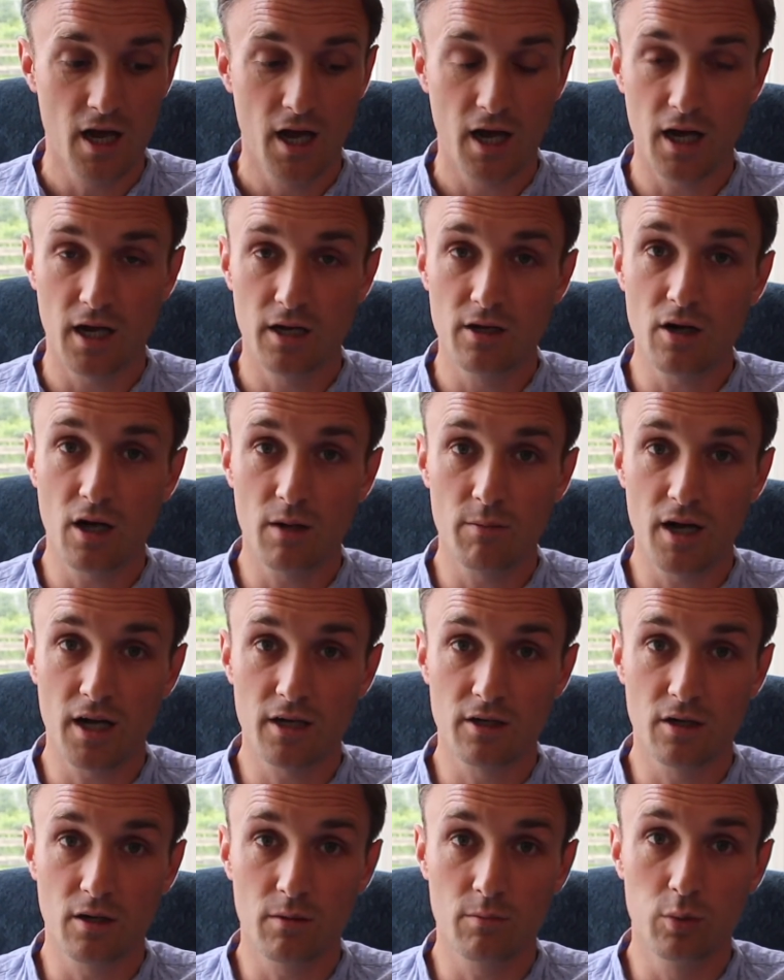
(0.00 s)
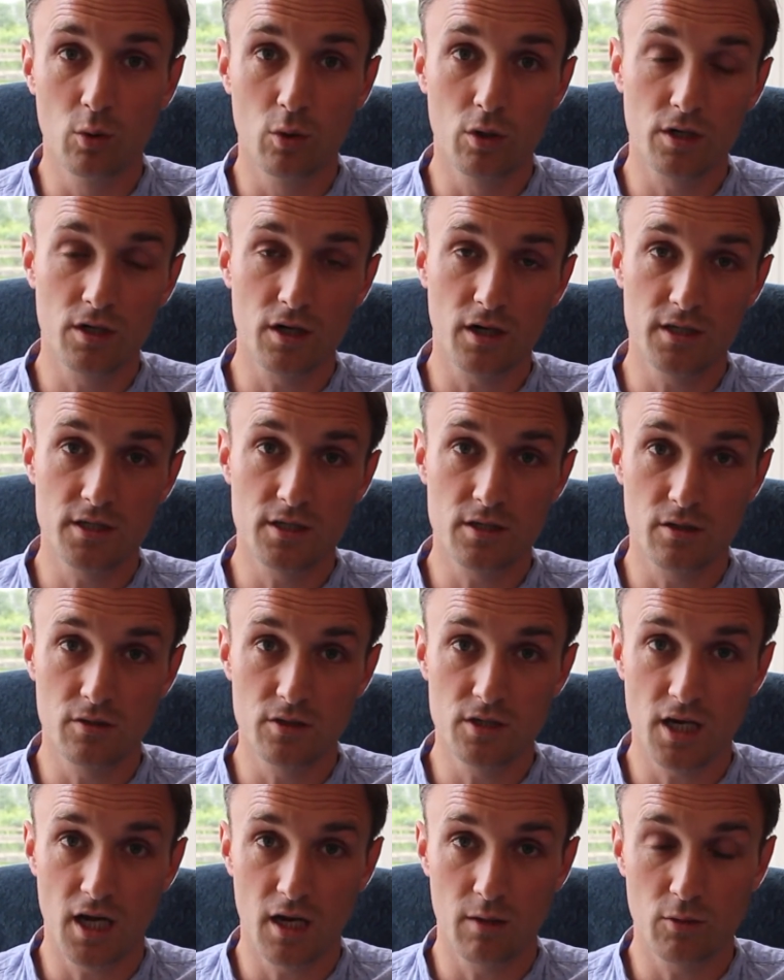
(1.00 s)
Noel Madden on board. 9 stone
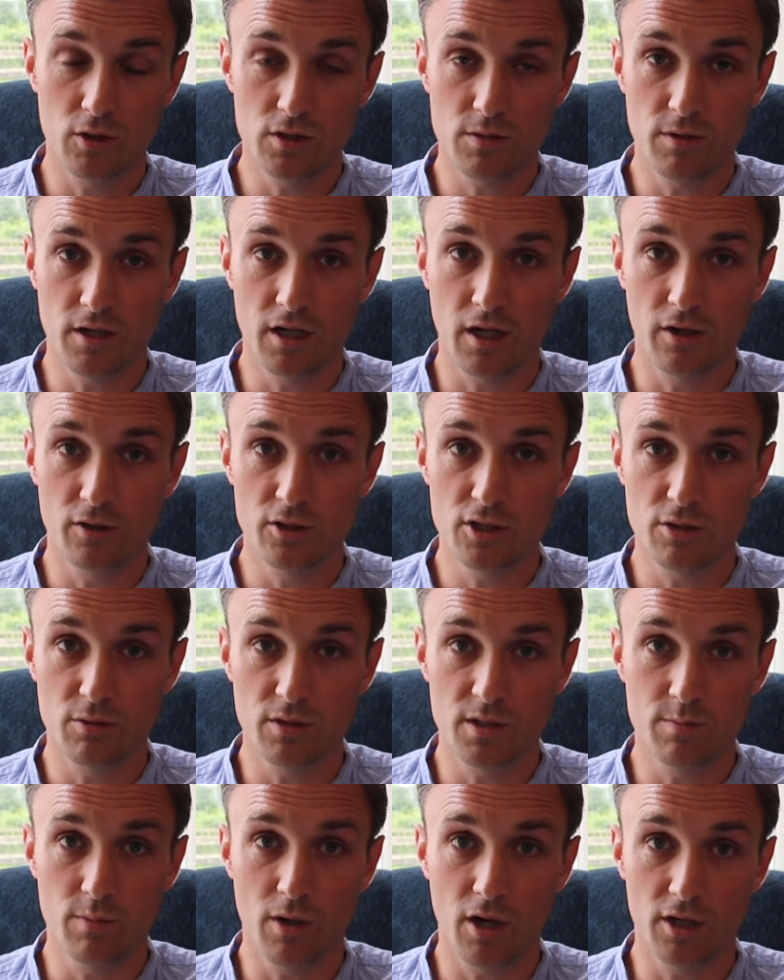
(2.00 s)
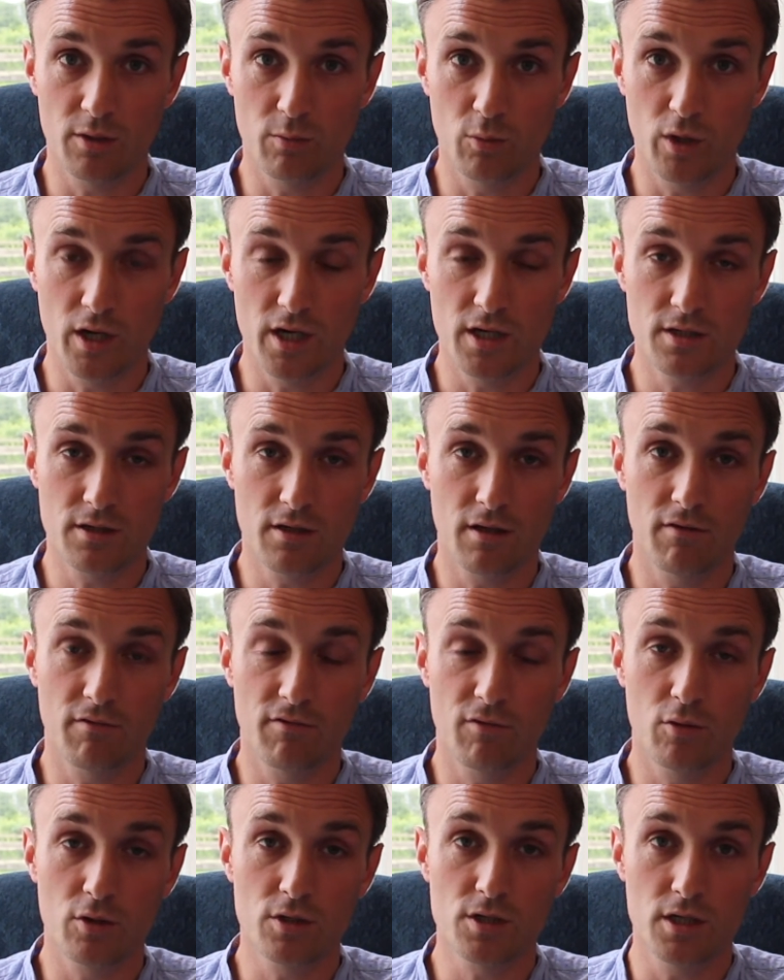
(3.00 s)
10, must be close to his bottom weight. They
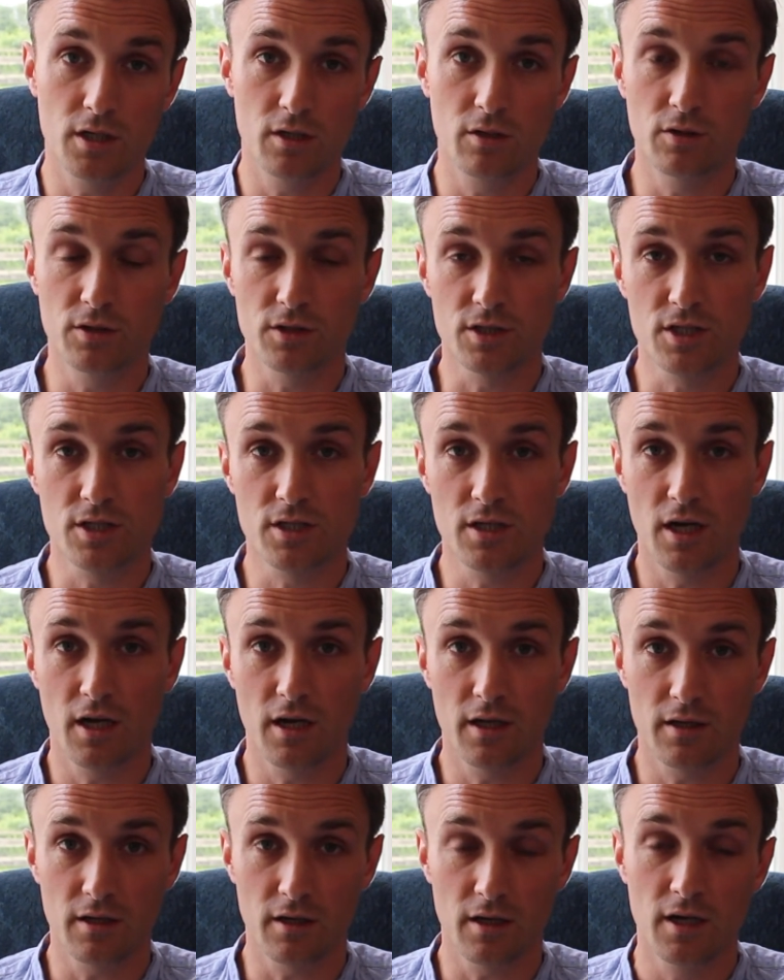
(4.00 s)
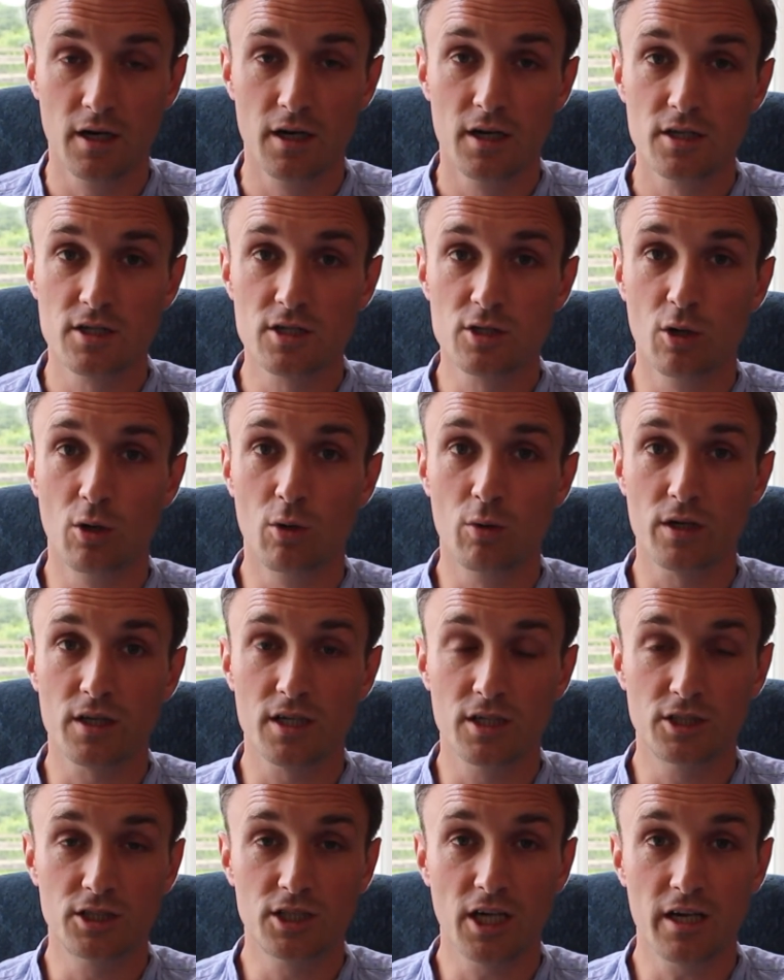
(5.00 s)
unfortunately lost their stalwart
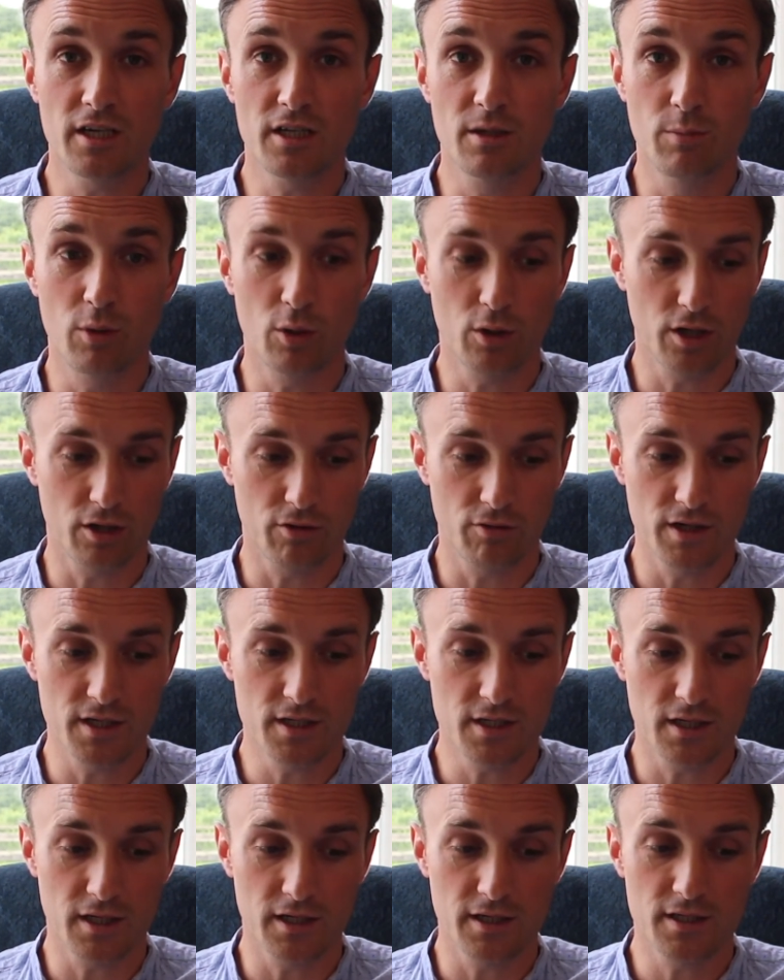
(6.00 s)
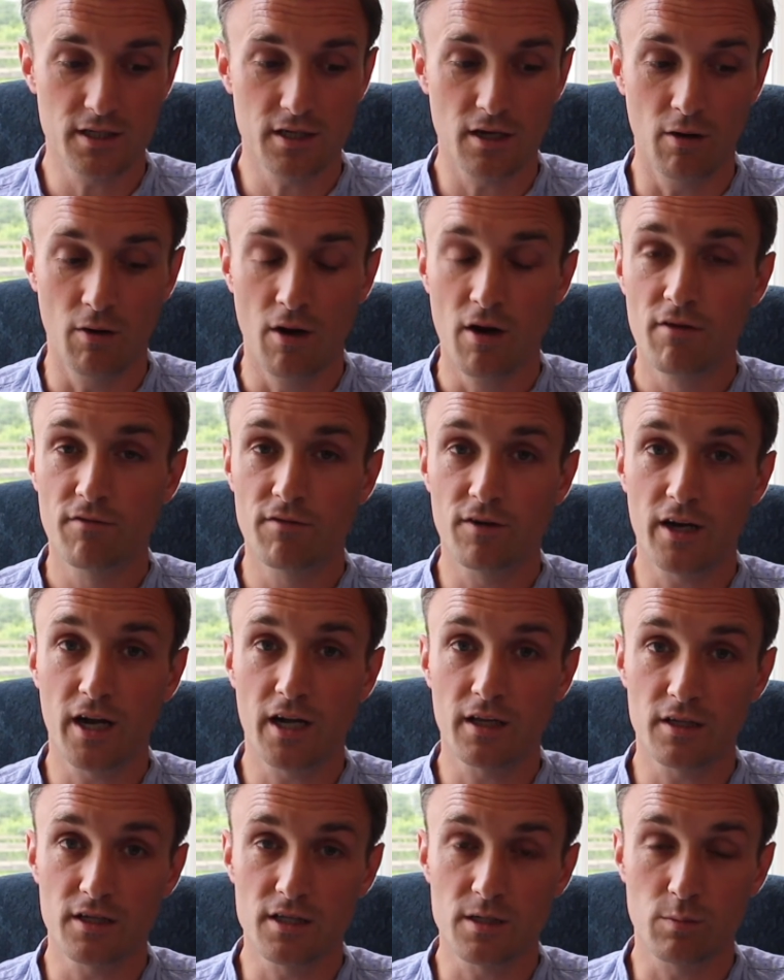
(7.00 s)
in Shake the Bucket recently. So
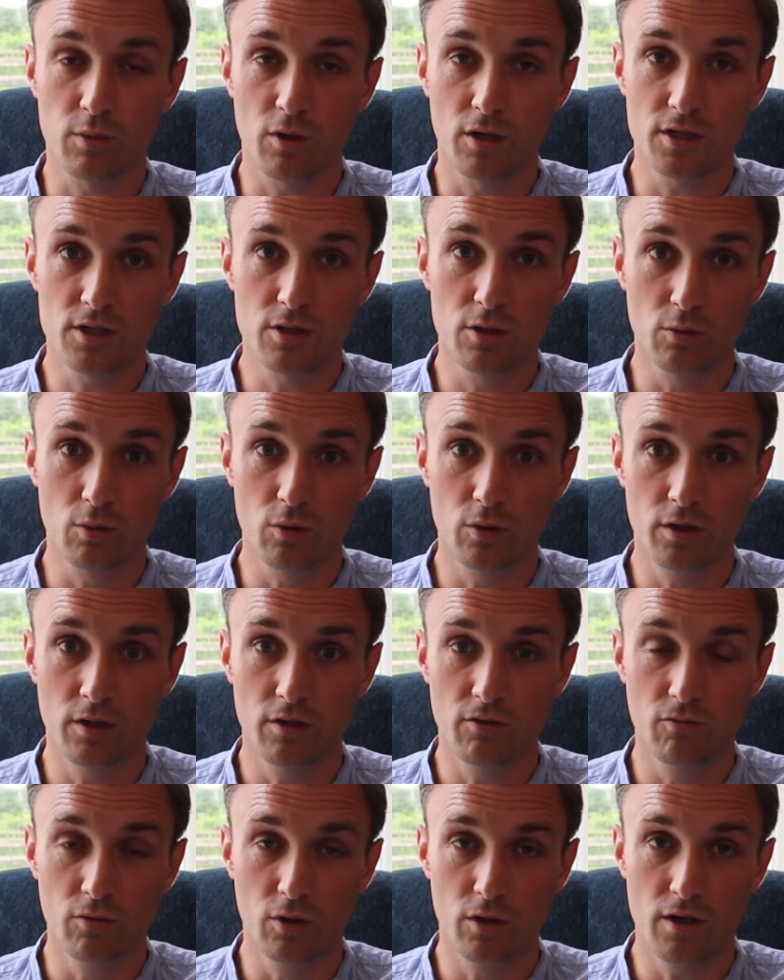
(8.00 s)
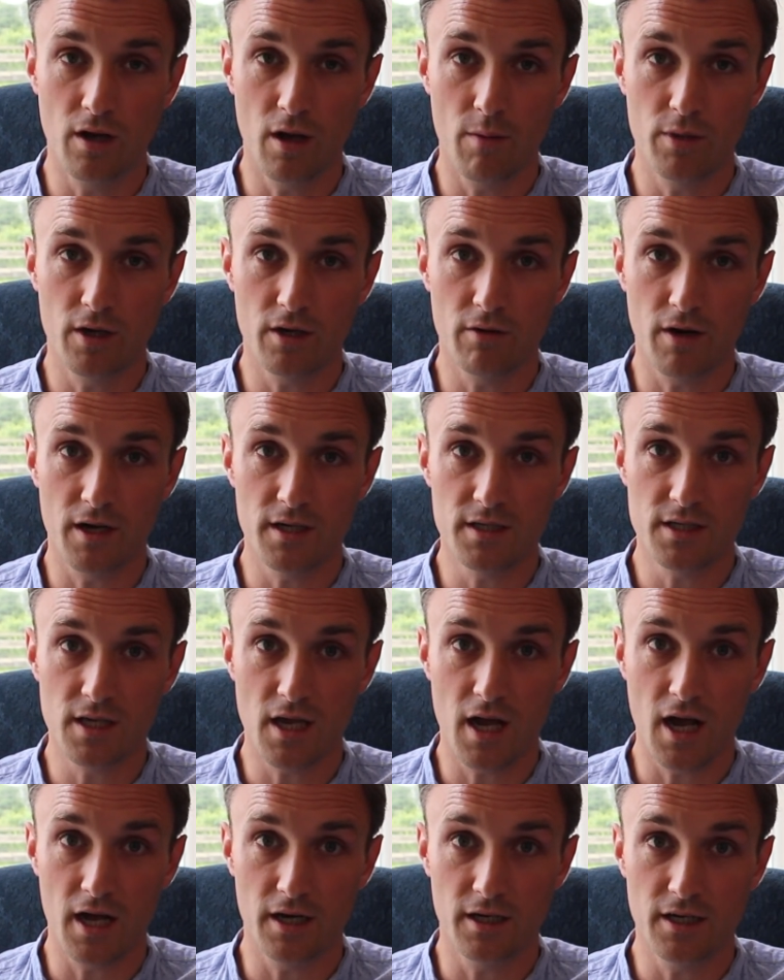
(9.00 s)
Forget the Surprise could run a big race
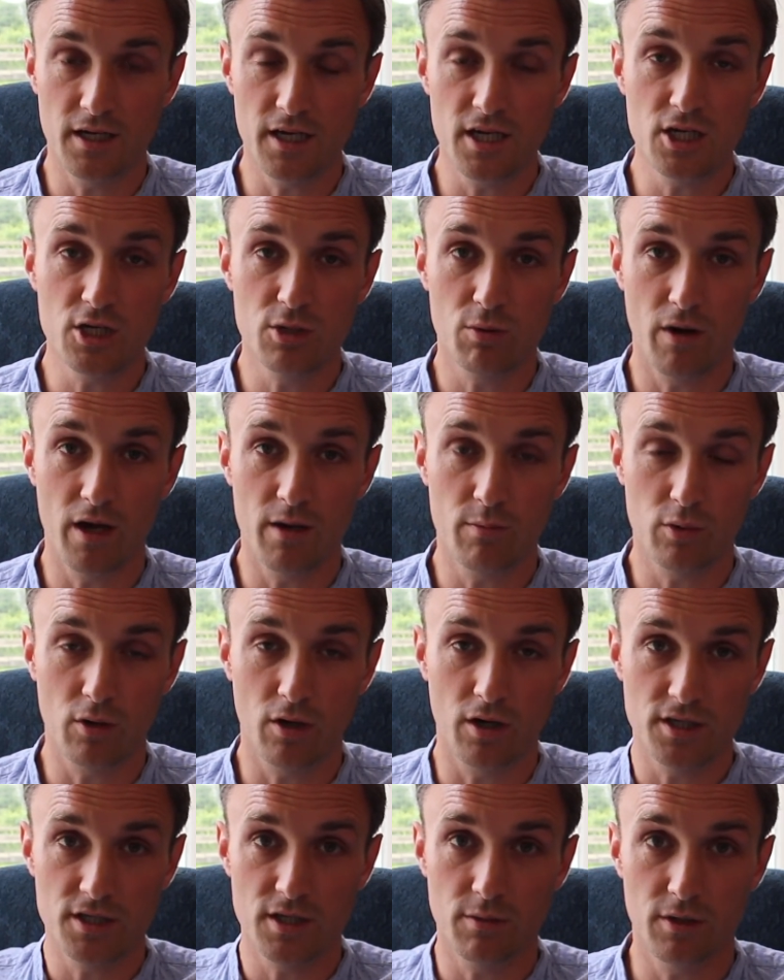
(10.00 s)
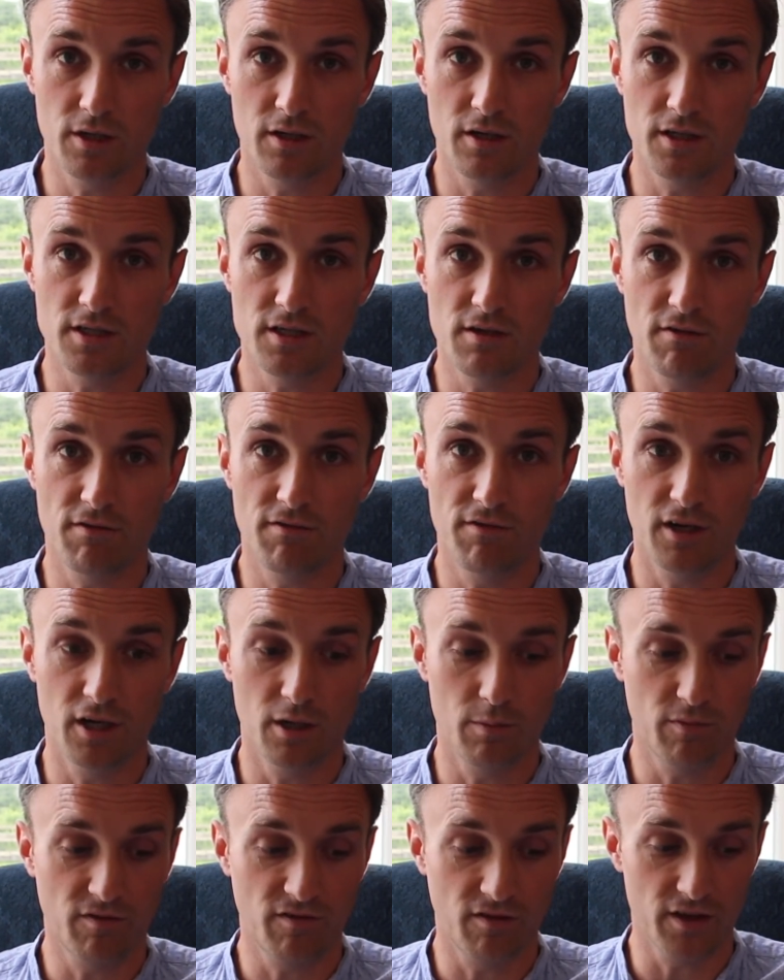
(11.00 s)
at an each way price. It'd be a nice fill
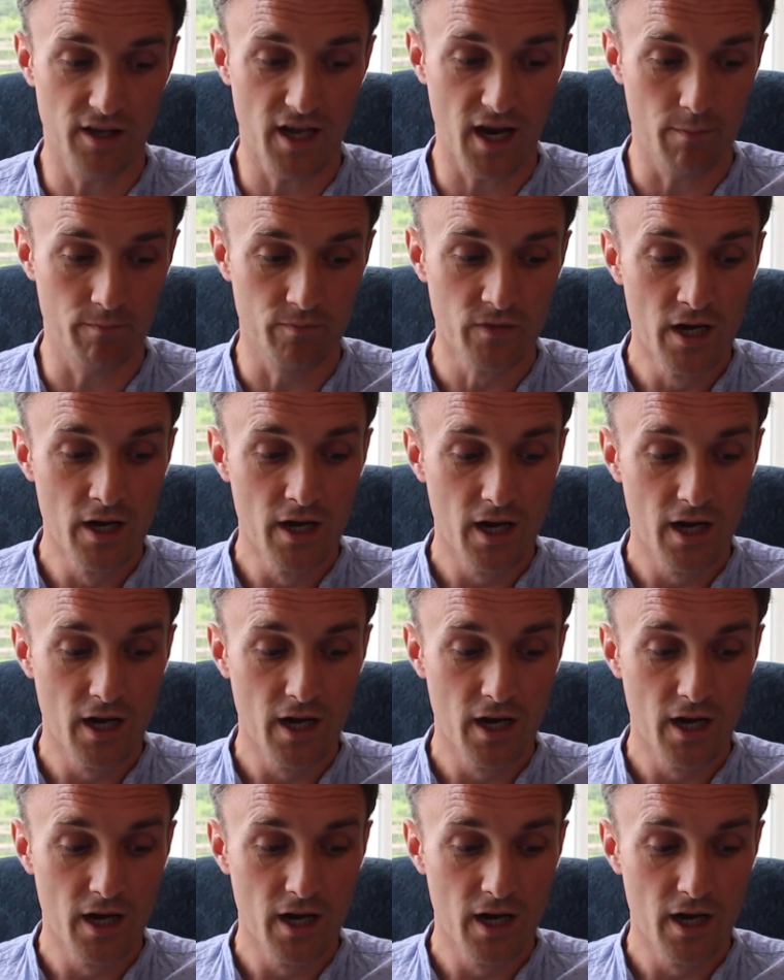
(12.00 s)
up for them.